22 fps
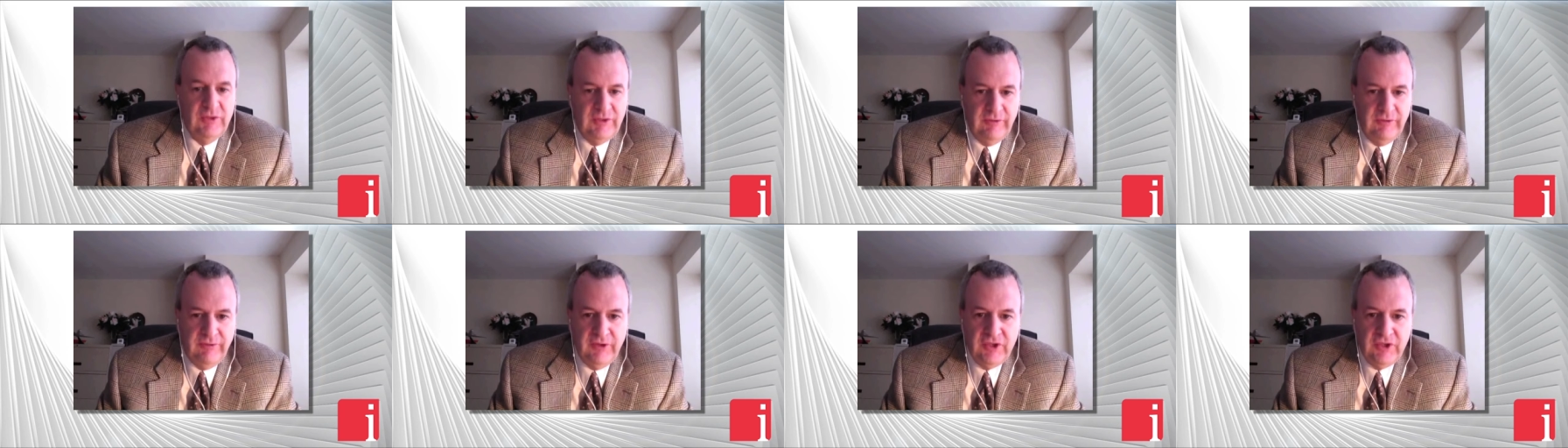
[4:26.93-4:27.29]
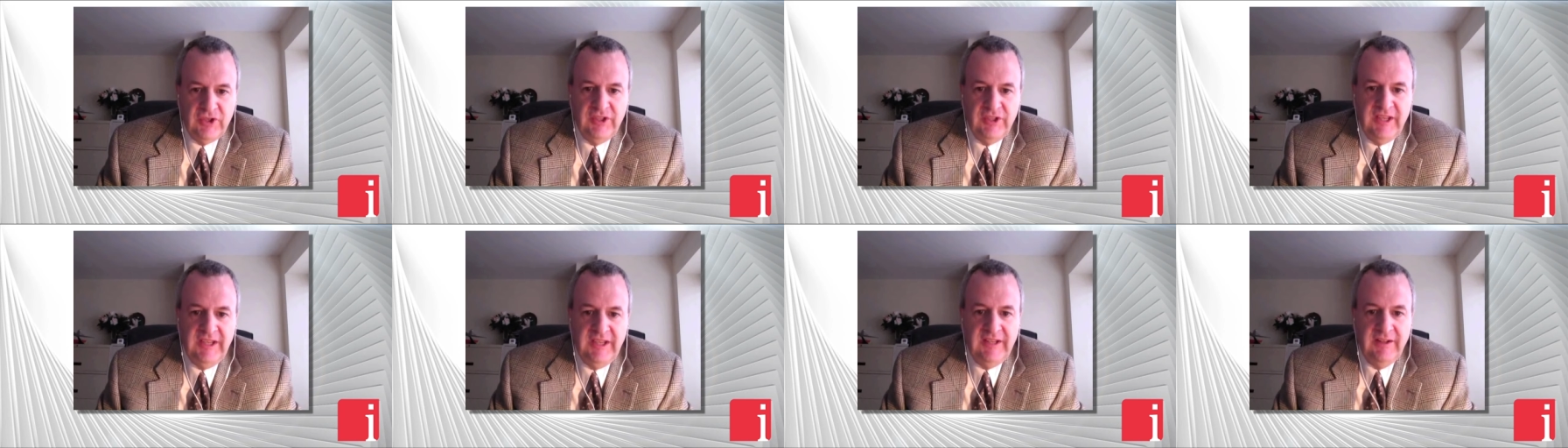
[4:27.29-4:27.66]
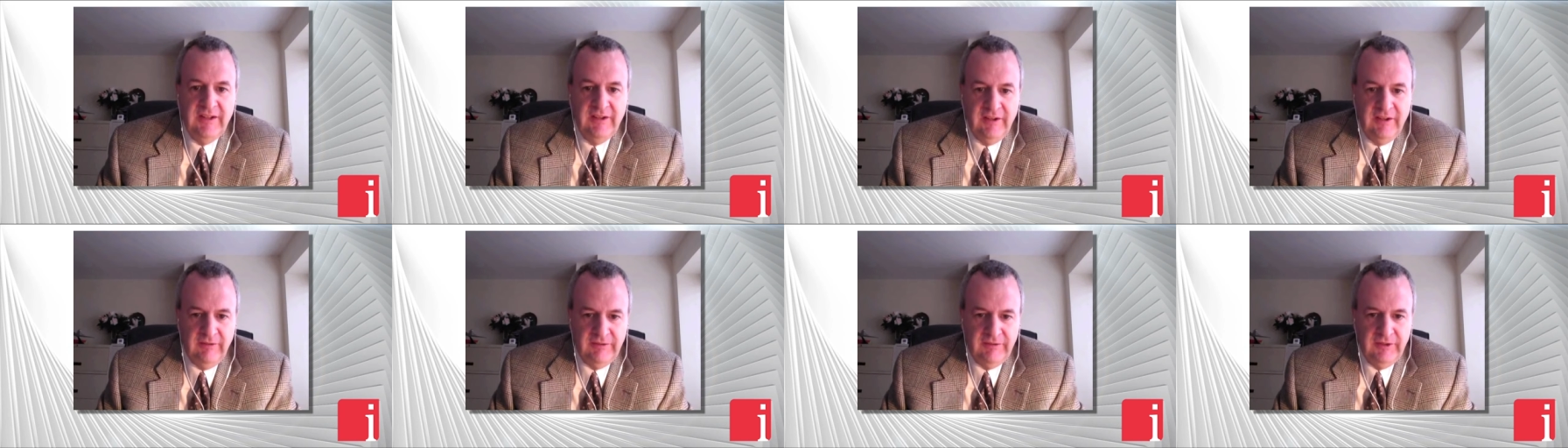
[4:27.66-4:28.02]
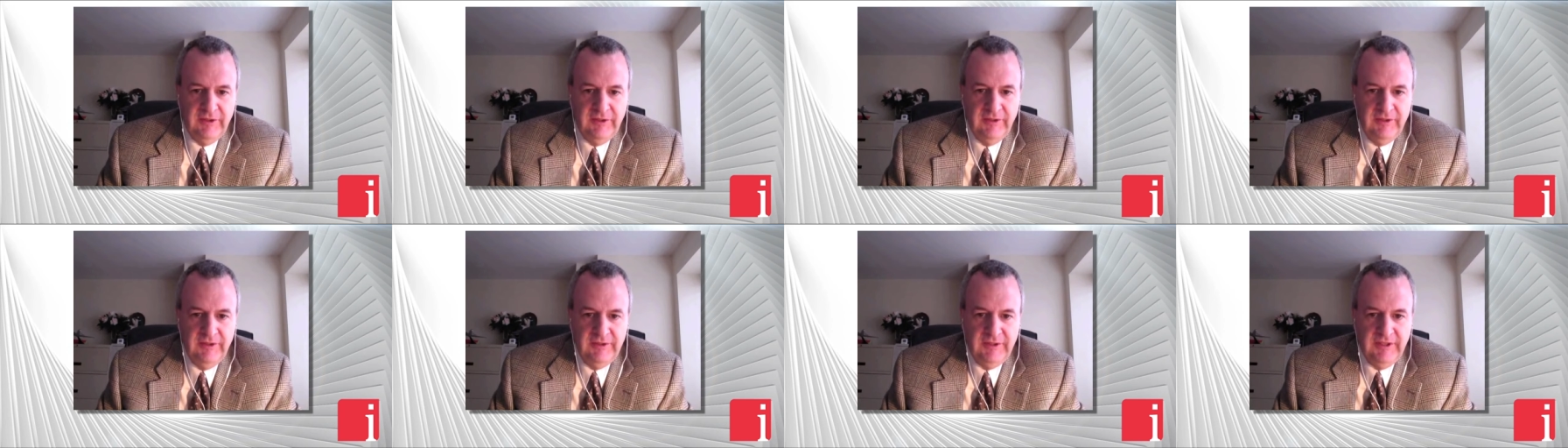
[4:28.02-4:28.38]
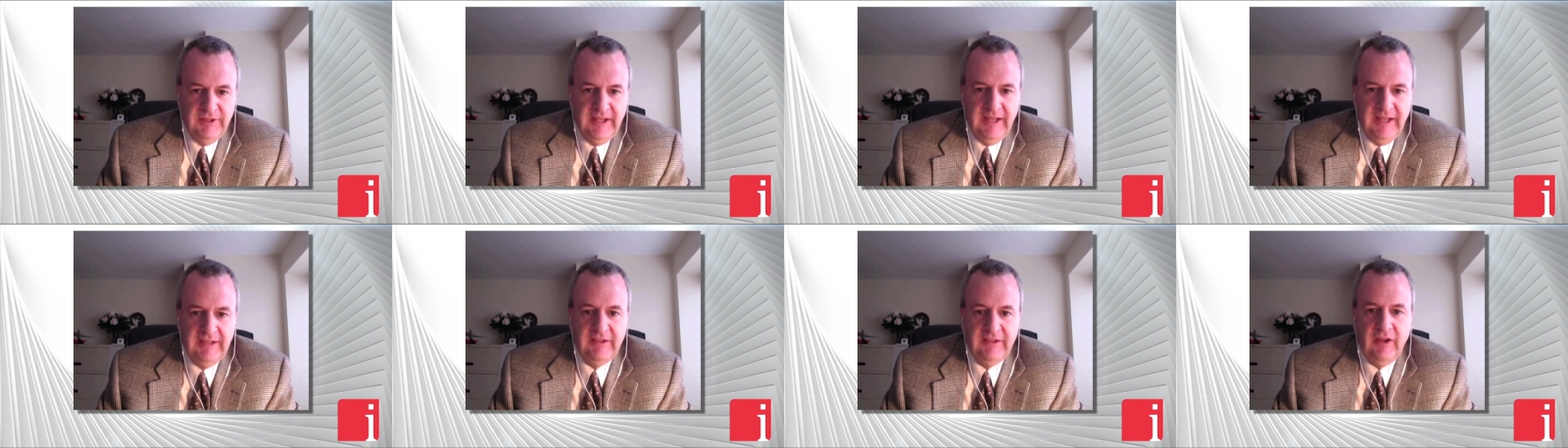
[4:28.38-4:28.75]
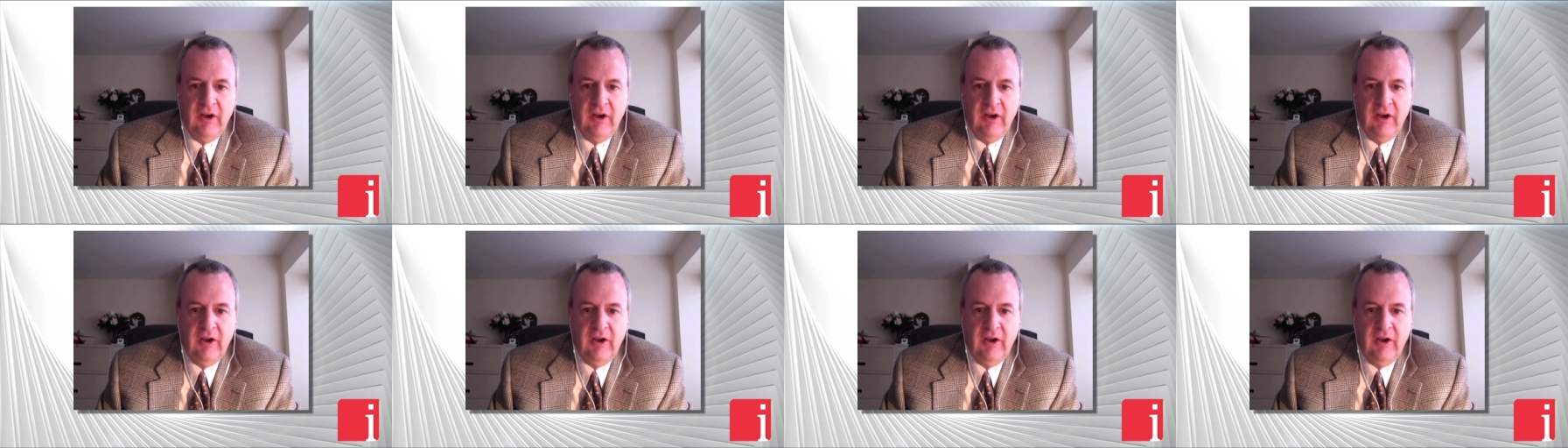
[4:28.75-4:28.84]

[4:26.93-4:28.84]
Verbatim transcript: sufficient heat enough to, to get